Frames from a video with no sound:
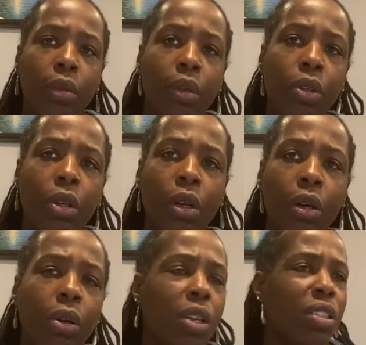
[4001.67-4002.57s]
You
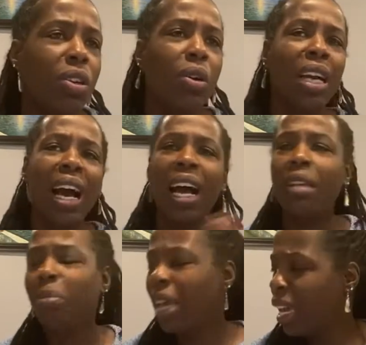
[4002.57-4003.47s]
know, so God
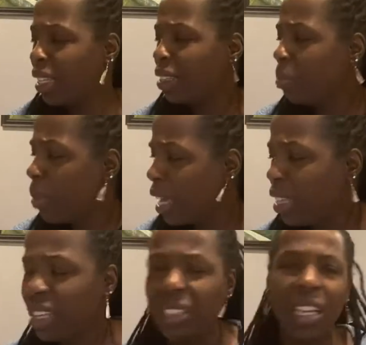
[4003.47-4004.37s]
made
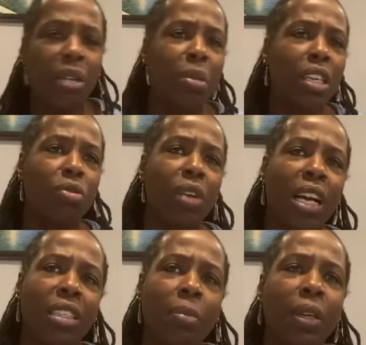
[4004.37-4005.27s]
his enemies
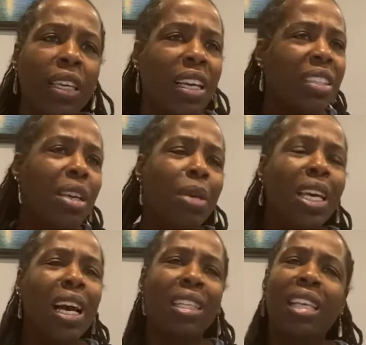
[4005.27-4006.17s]
rise up against him. He
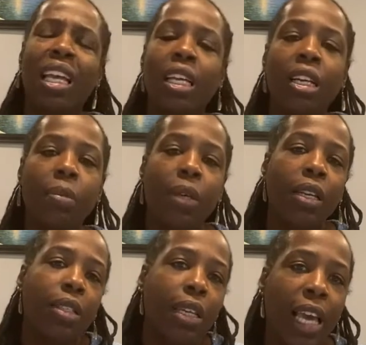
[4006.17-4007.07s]
got taken up
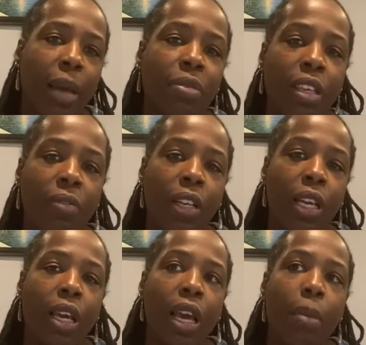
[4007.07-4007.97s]
into
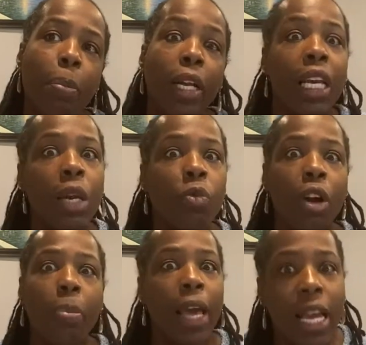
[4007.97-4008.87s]
captivity, but he
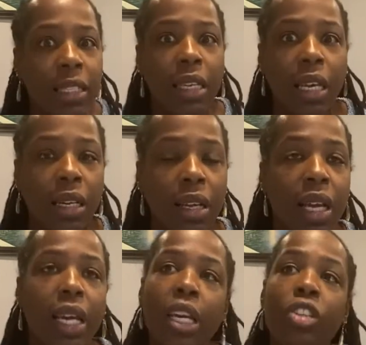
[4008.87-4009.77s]
repented.
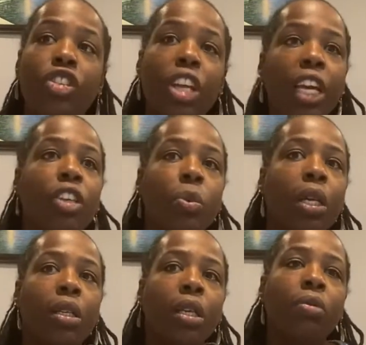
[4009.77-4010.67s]
He
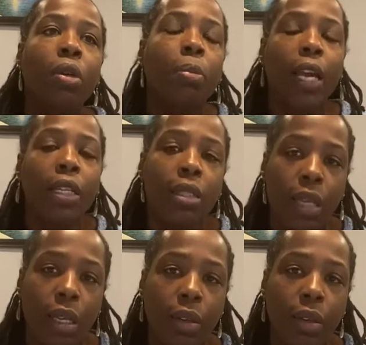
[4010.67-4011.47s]
genuinely repented.